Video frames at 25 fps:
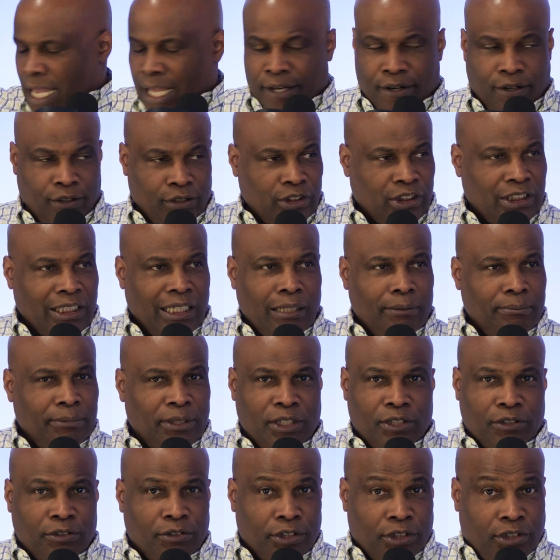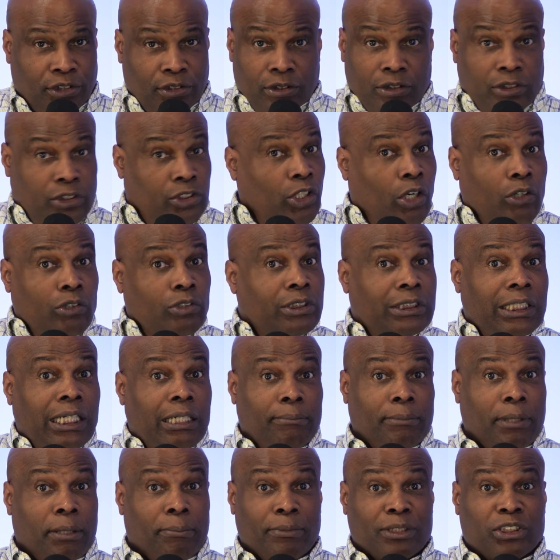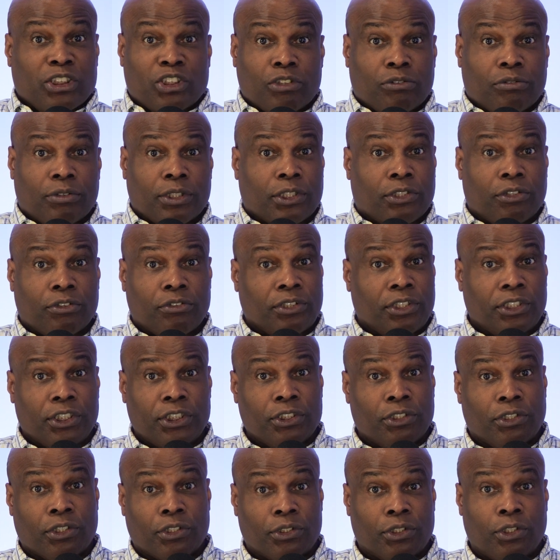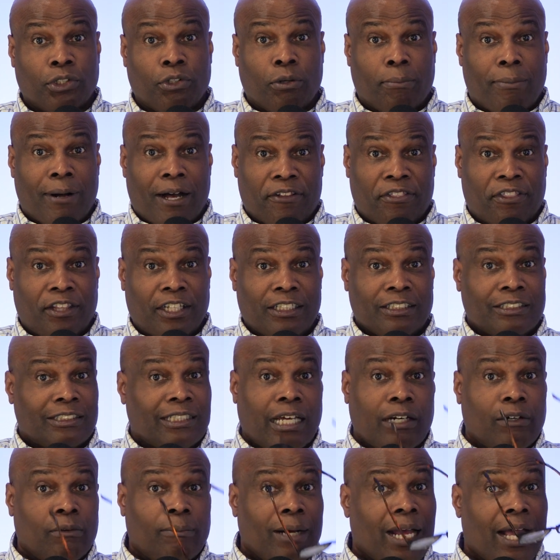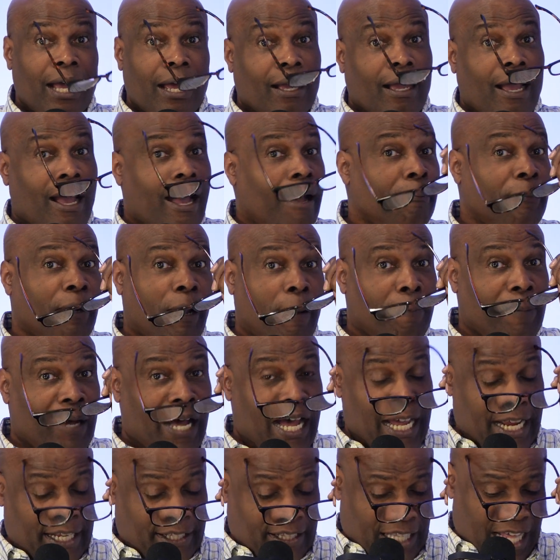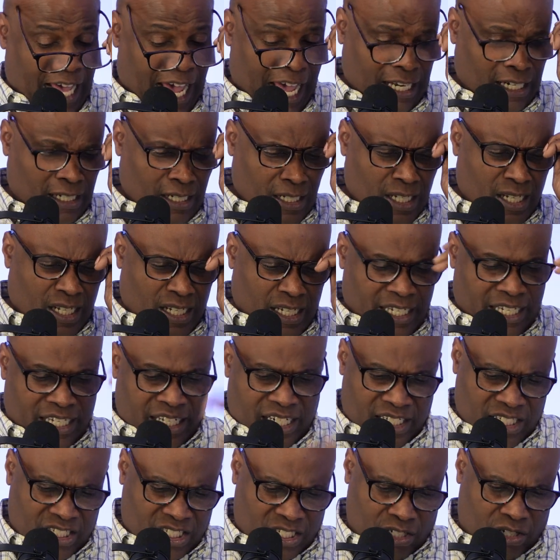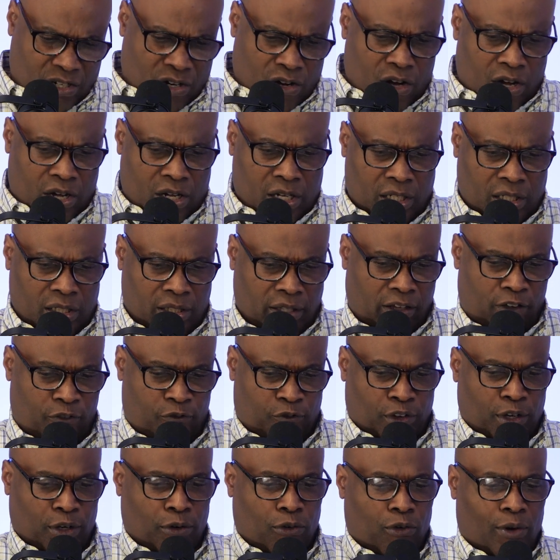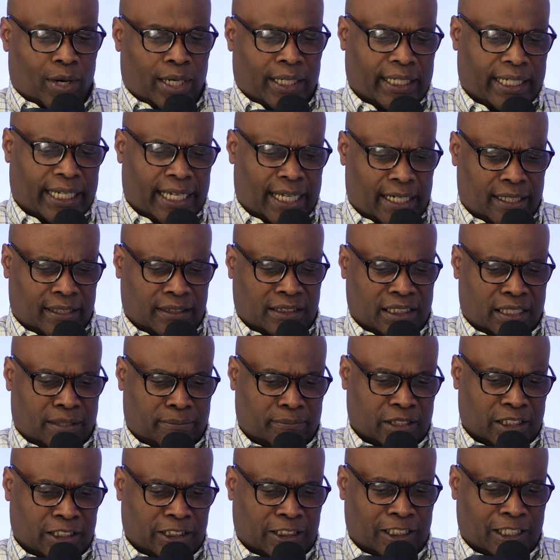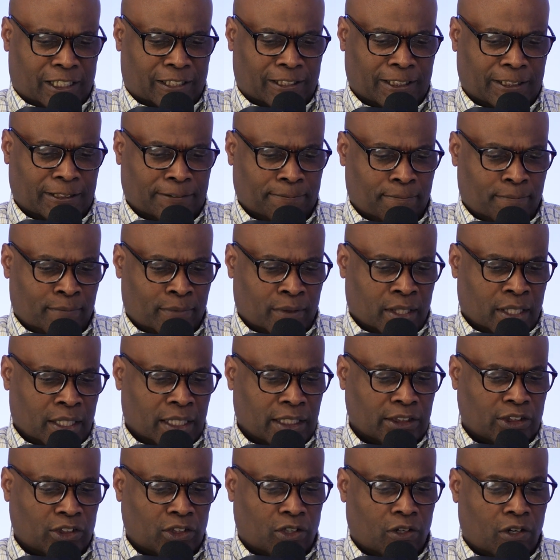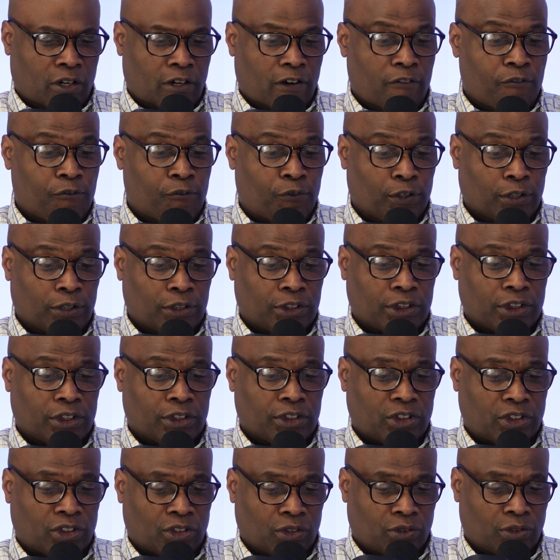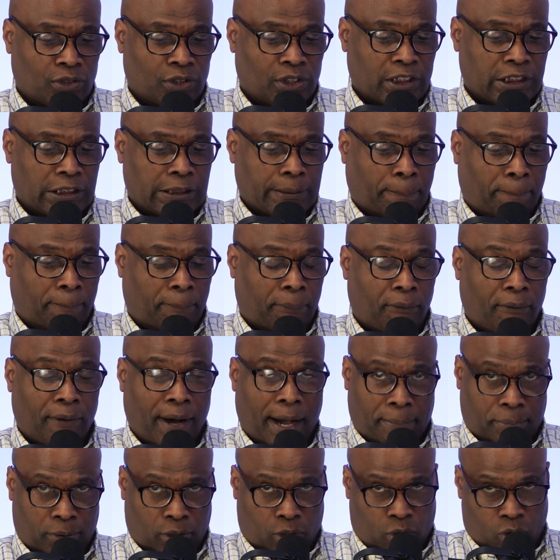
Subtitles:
And don't tell me, Mr. Recruiter, you don't know about this. I'm not buying that. It is called, if you want to get into the military, it's called a Future Soldiers Prep